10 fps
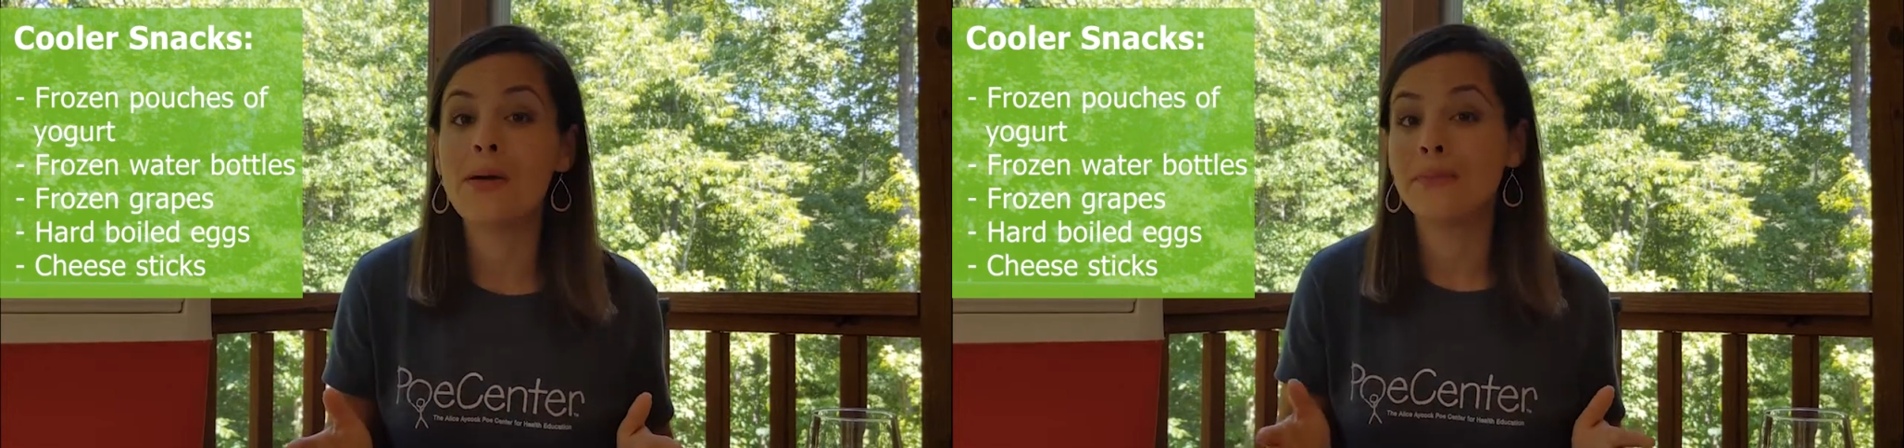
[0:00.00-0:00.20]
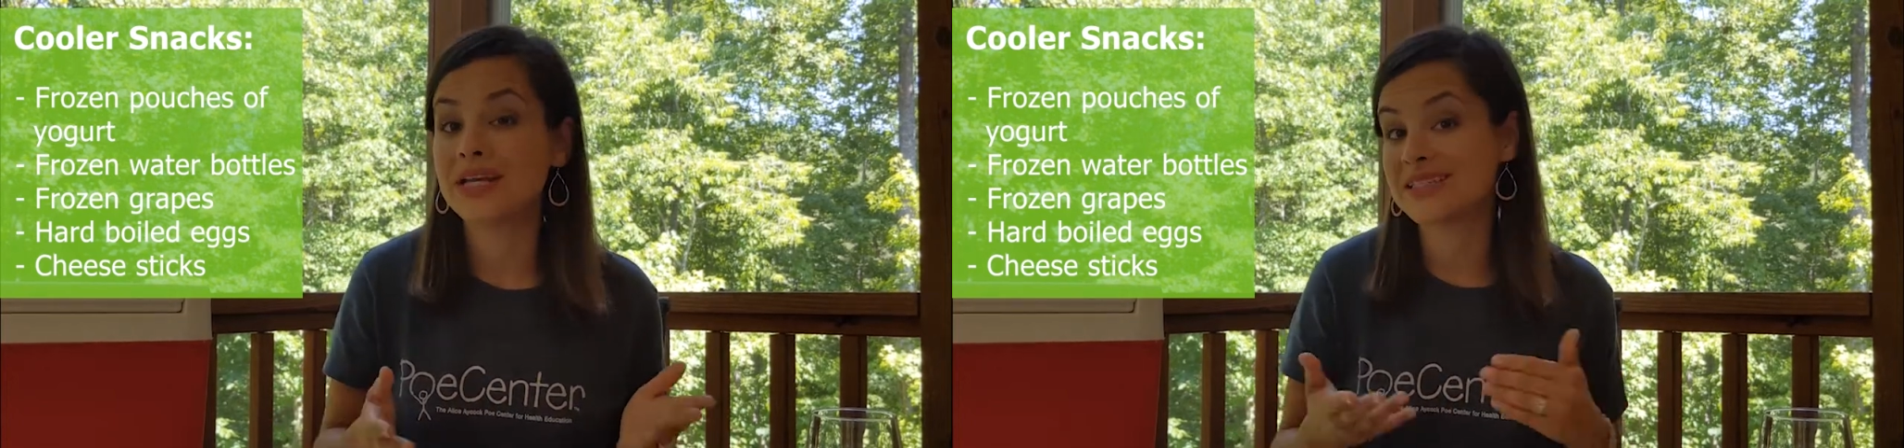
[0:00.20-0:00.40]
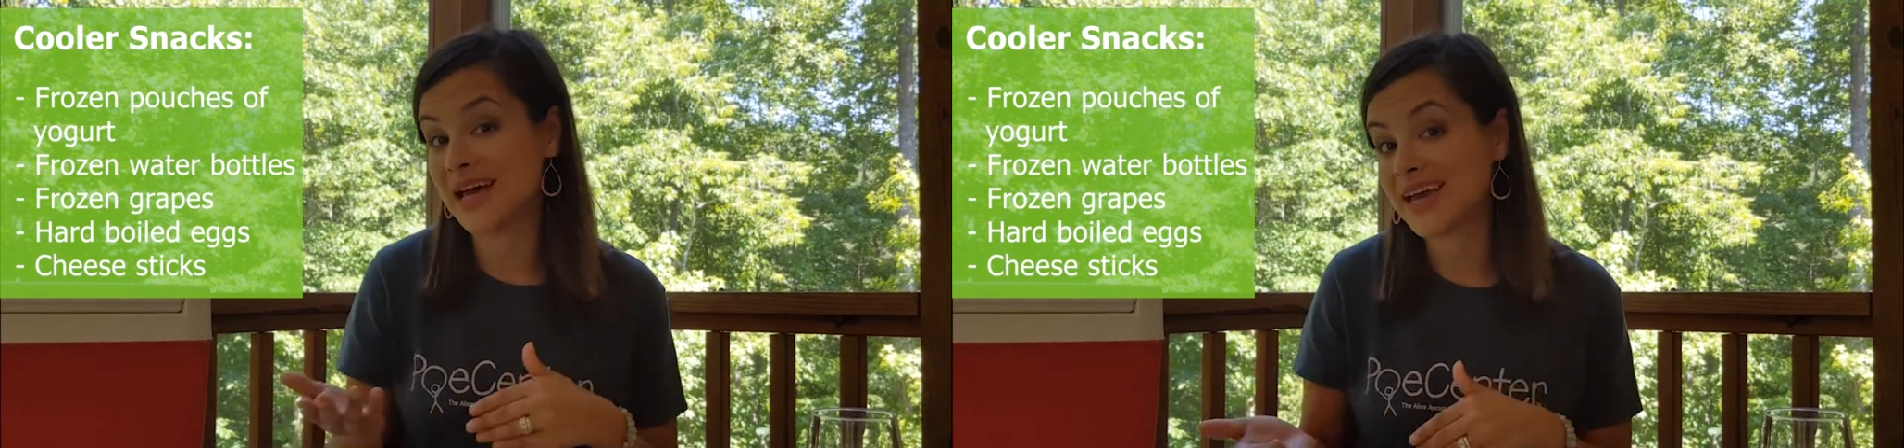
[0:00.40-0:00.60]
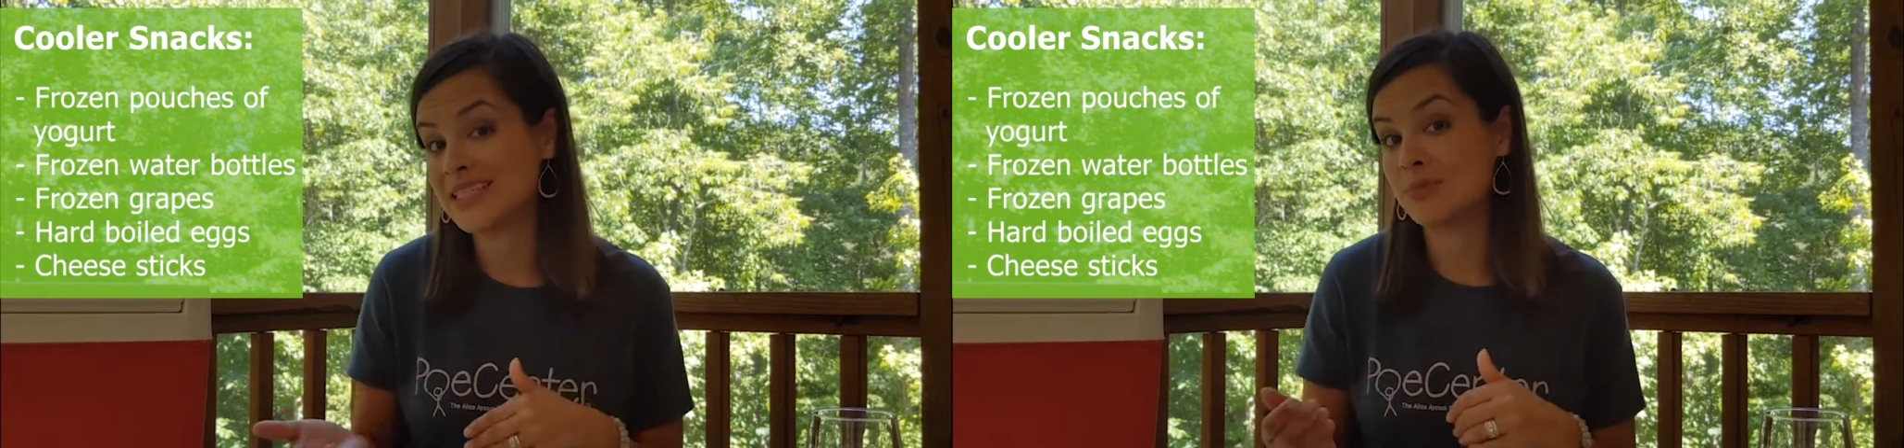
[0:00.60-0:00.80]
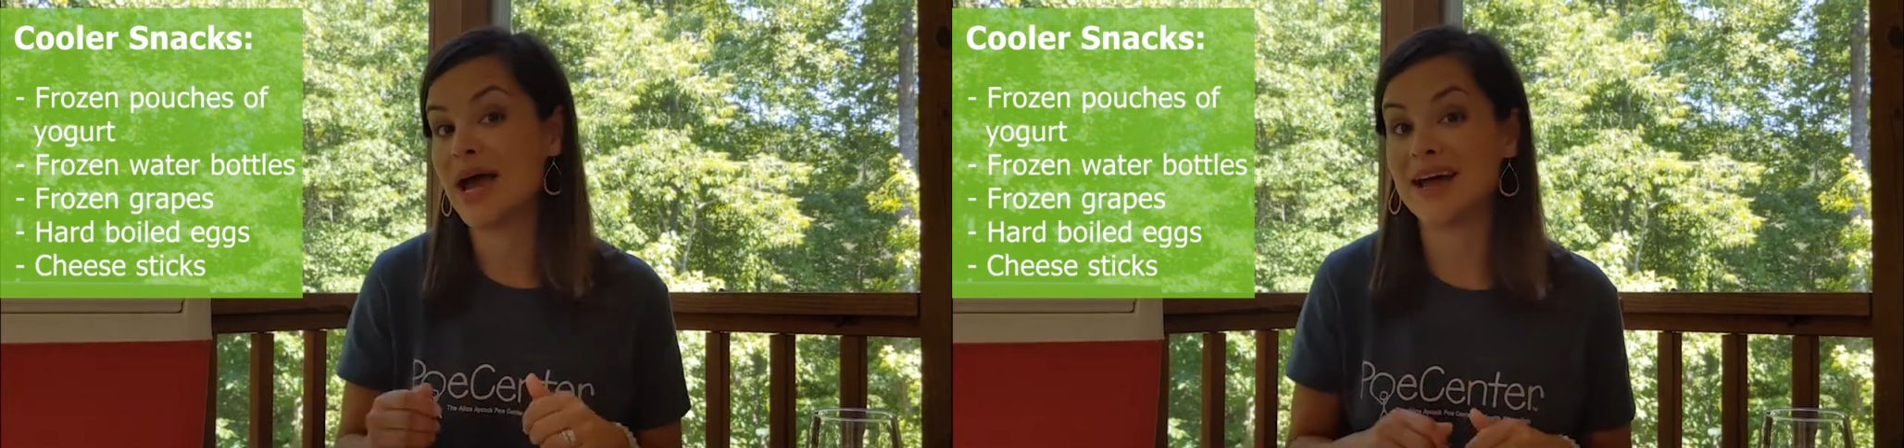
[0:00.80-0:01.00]
but as
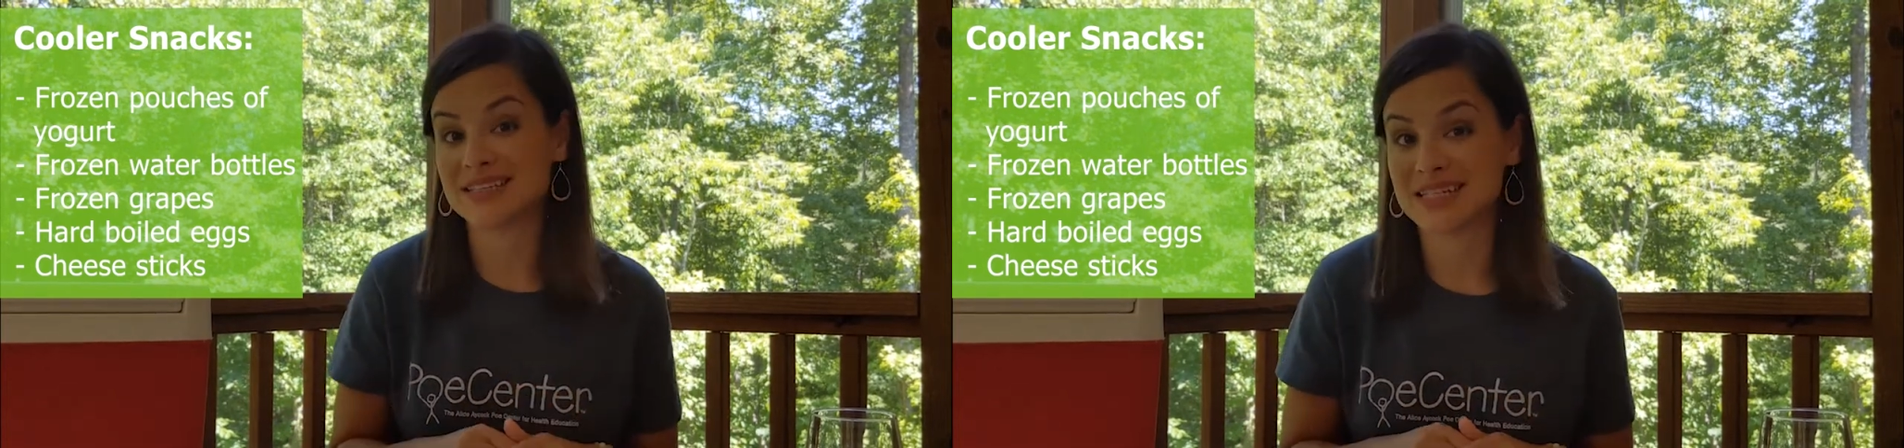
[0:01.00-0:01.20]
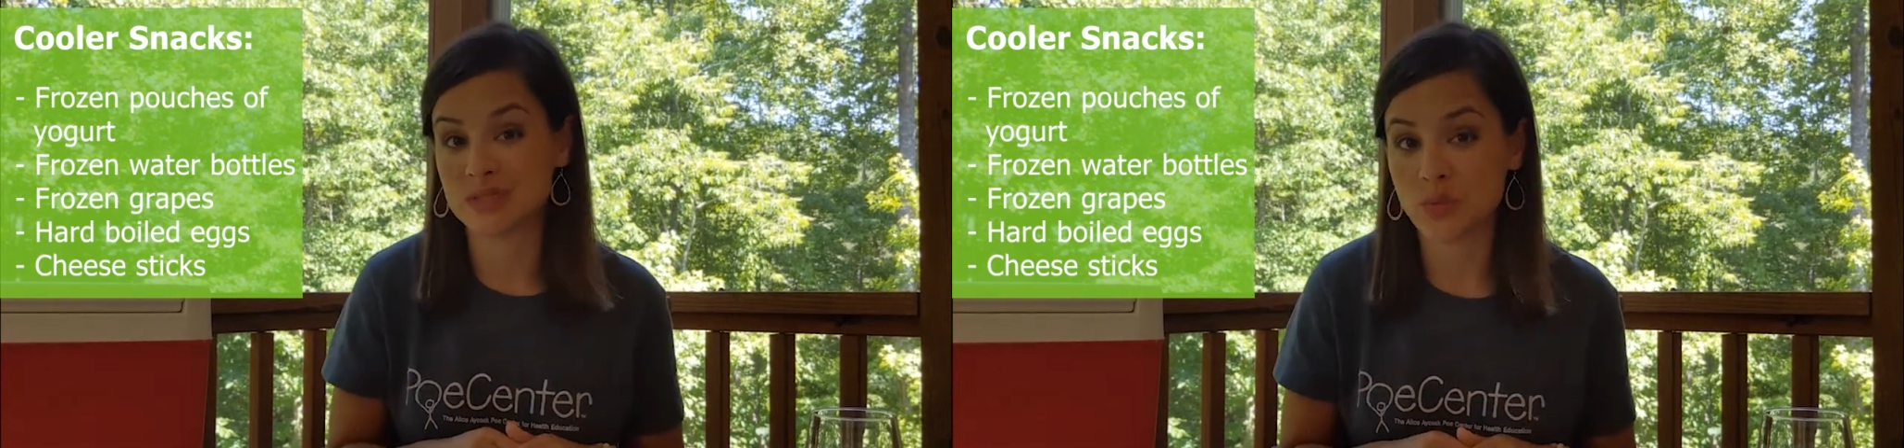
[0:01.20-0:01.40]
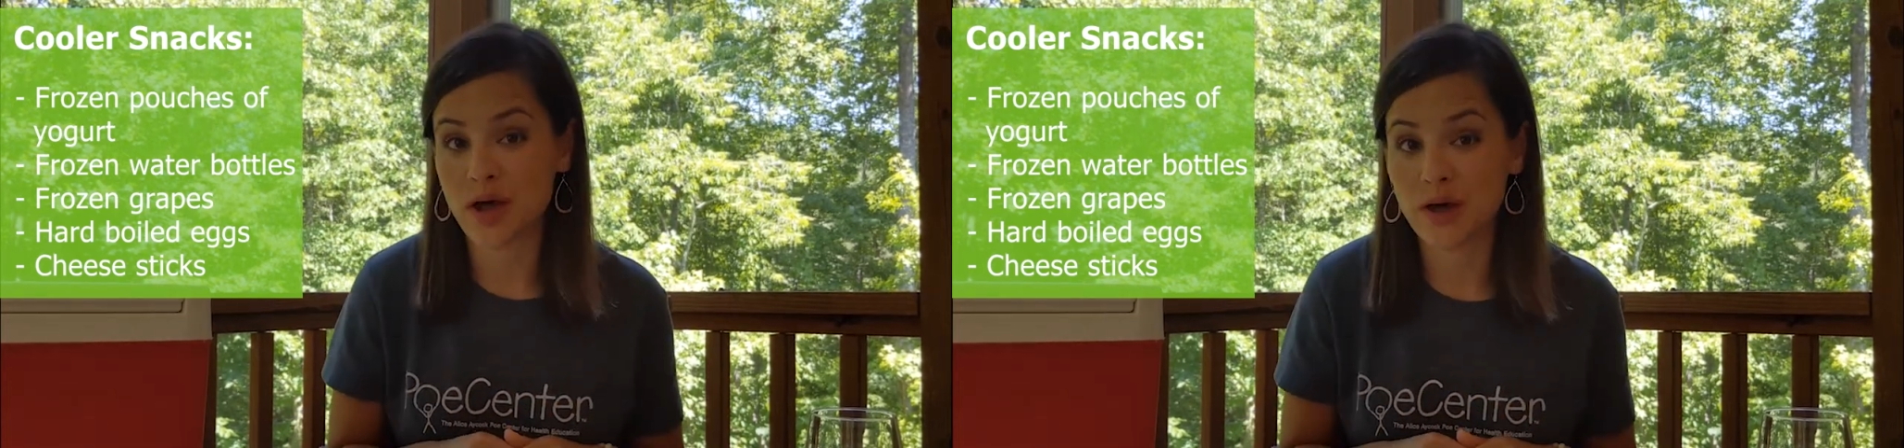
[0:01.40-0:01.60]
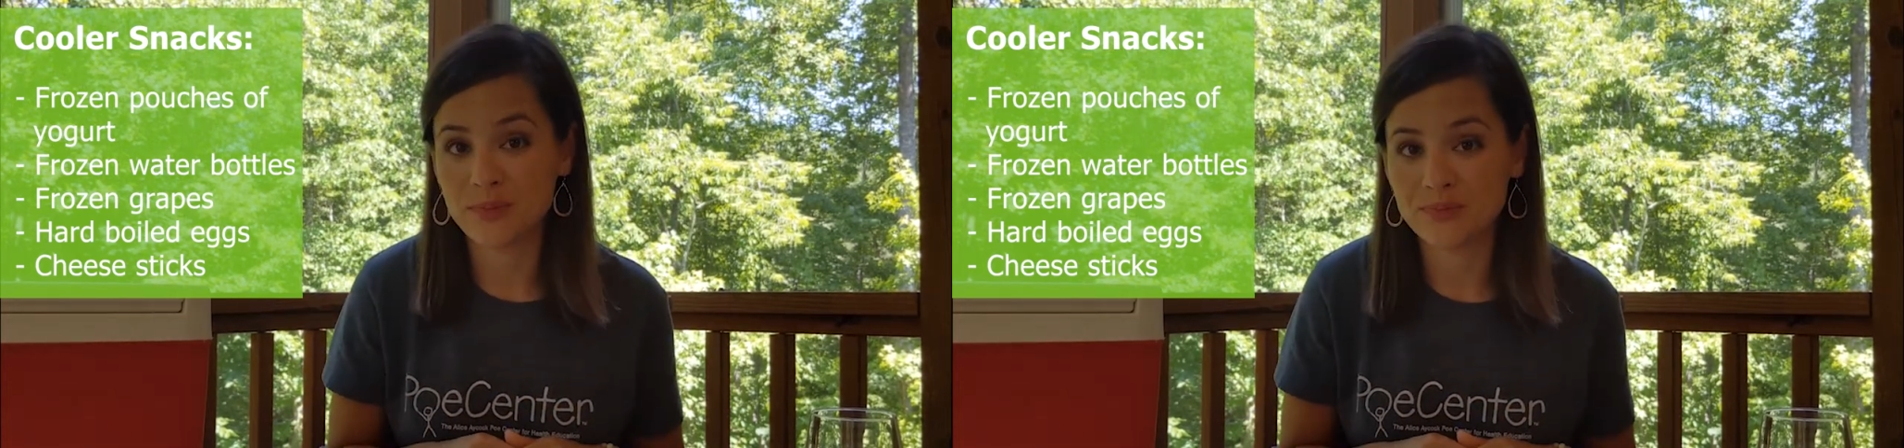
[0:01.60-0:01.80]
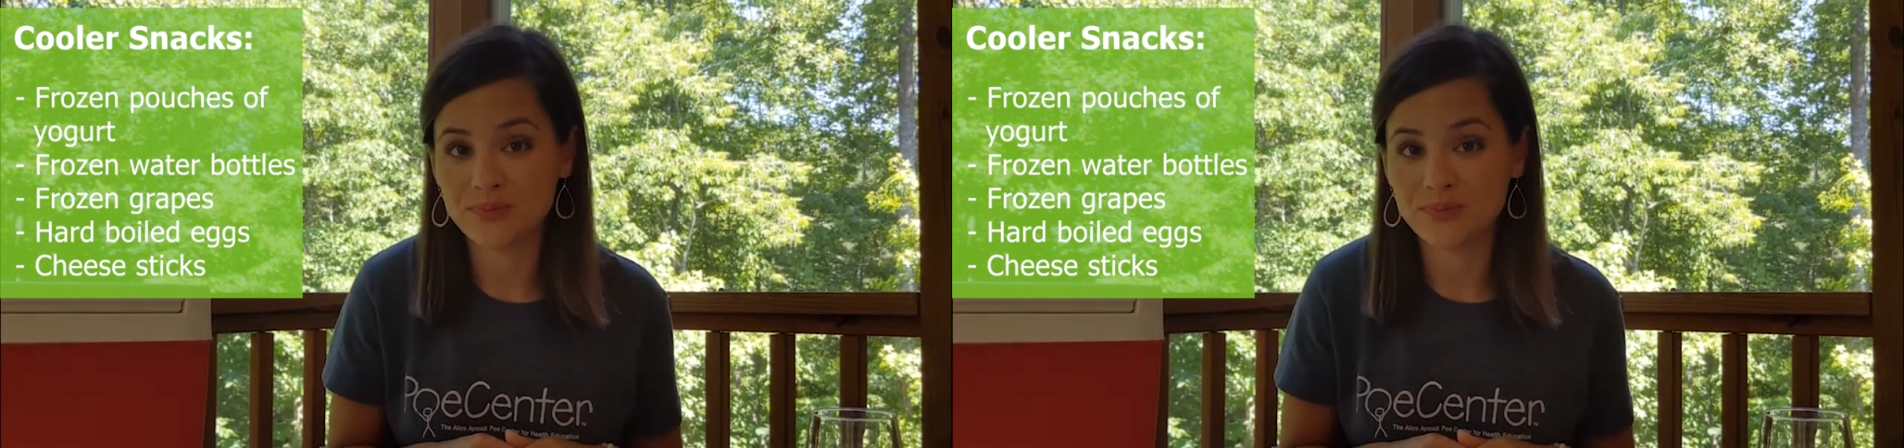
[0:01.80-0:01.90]
ice packs as well.